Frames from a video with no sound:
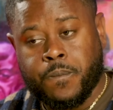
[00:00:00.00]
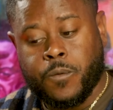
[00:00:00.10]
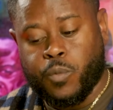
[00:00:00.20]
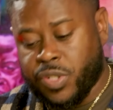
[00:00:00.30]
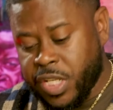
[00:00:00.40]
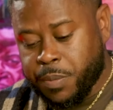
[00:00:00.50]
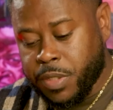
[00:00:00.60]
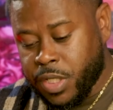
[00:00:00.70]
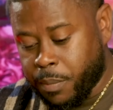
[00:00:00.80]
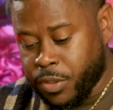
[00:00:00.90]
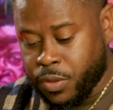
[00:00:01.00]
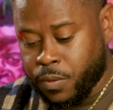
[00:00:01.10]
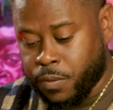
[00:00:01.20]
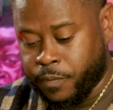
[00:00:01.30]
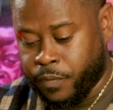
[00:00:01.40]
Proceeds me to number two.
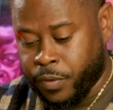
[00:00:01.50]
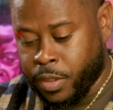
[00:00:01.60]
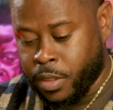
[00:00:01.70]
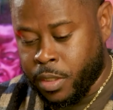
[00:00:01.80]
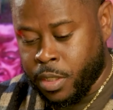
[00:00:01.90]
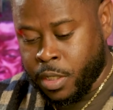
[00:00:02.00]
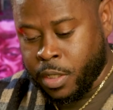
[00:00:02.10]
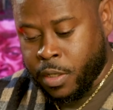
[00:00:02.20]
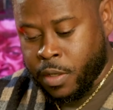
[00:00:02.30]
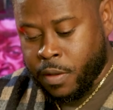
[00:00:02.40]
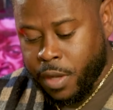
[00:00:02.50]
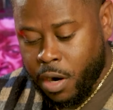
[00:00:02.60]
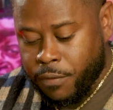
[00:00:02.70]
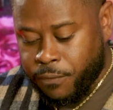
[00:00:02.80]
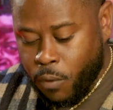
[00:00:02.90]
There
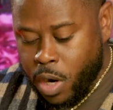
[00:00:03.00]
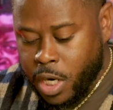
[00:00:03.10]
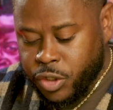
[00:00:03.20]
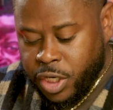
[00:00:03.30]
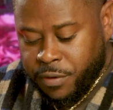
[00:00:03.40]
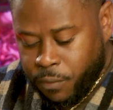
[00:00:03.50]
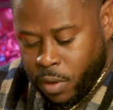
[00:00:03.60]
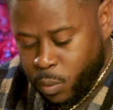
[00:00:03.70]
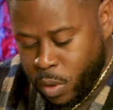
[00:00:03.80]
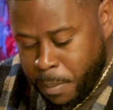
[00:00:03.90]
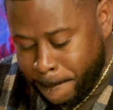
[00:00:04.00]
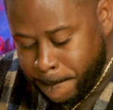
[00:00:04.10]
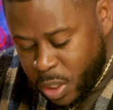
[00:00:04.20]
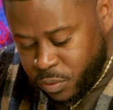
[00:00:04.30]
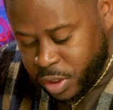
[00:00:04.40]
are 441
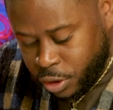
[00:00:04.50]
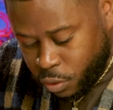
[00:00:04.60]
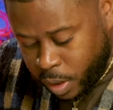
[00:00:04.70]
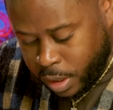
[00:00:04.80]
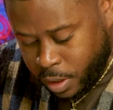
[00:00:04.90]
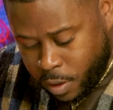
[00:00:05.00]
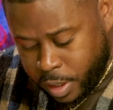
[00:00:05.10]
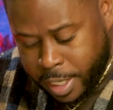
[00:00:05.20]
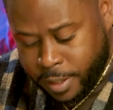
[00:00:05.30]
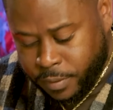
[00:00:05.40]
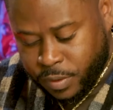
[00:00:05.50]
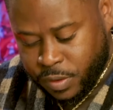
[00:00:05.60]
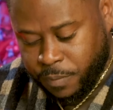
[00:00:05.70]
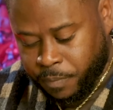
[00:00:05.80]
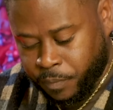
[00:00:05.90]
million credit card accounts,
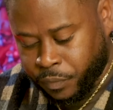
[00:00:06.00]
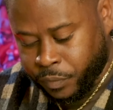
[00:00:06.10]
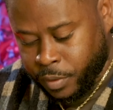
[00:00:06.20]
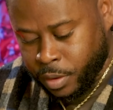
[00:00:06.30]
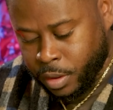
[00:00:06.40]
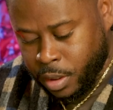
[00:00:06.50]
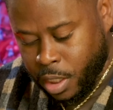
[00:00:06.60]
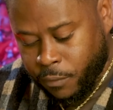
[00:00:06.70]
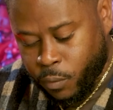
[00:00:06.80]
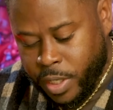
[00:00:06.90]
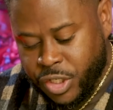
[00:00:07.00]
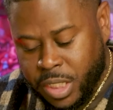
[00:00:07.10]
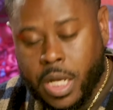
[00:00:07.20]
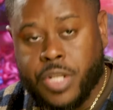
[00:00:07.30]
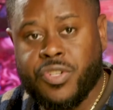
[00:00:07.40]
of which
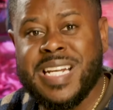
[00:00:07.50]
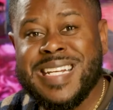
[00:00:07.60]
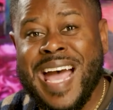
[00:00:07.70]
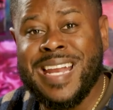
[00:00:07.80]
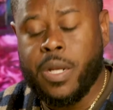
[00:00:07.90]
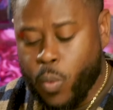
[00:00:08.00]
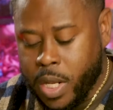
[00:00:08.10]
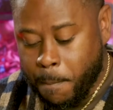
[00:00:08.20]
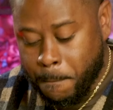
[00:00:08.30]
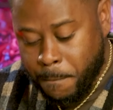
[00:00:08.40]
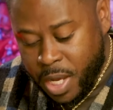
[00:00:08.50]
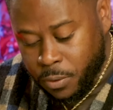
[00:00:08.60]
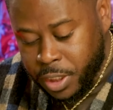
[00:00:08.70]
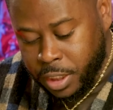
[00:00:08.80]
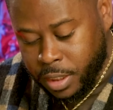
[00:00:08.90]
191
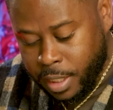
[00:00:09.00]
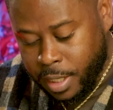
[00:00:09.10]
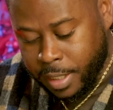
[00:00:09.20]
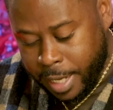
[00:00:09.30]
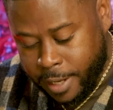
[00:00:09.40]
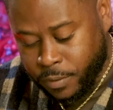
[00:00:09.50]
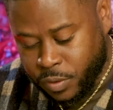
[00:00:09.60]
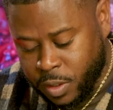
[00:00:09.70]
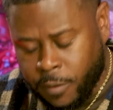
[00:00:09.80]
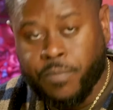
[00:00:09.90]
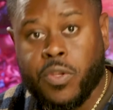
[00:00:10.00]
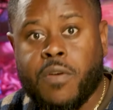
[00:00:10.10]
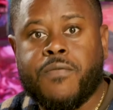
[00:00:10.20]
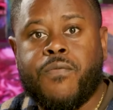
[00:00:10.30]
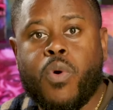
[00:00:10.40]
million accounts,
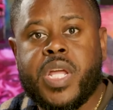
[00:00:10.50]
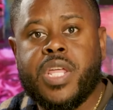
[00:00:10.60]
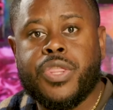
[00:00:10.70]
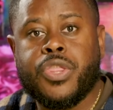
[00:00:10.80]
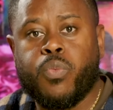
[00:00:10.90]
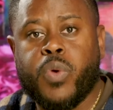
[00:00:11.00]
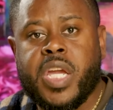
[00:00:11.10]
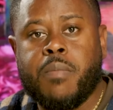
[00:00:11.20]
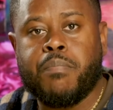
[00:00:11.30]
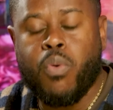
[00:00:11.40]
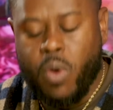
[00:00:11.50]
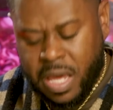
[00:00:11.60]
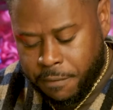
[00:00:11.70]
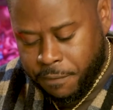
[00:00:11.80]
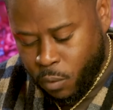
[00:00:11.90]

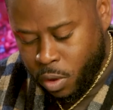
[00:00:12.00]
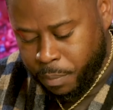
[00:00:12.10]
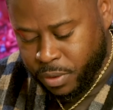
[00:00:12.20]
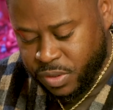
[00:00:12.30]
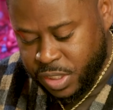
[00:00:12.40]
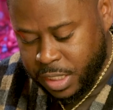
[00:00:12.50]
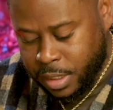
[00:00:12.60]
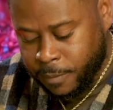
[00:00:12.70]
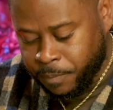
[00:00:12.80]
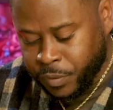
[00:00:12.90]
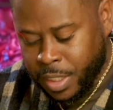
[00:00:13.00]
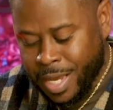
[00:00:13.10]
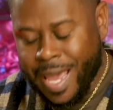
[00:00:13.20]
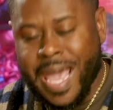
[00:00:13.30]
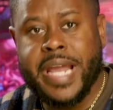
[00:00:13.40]
43.4%,
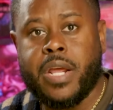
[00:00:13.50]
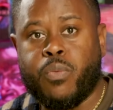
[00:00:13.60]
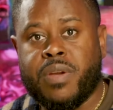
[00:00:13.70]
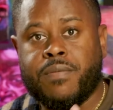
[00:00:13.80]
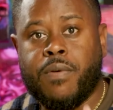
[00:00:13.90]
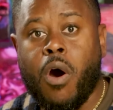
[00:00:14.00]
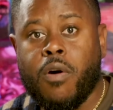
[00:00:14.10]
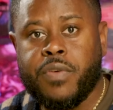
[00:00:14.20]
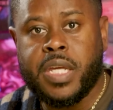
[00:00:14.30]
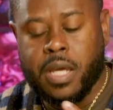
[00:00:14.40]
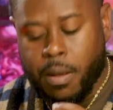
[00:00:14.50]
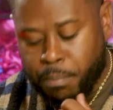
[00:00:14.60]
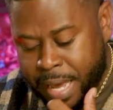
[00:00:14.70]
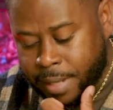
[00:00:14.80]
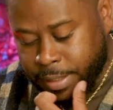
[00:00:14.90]
had a revolving
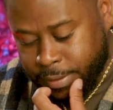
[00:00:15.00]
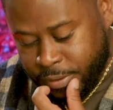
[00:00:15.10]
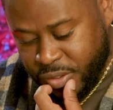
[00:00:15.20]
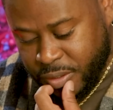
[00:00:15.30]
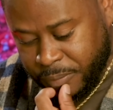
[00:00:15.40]
balance